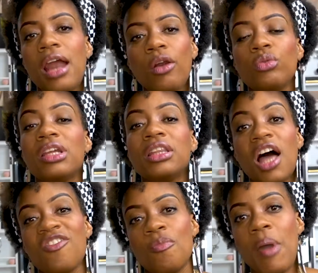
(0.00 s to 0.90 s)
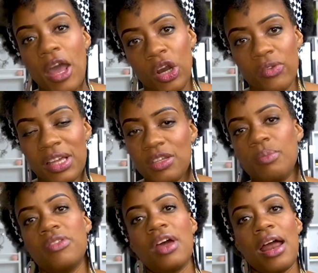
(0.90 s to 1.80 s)
not only love better, that's
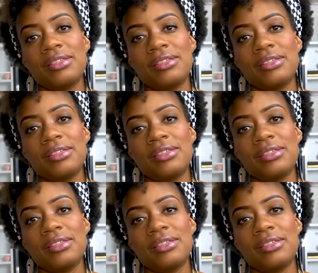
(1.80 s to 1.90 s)
something that I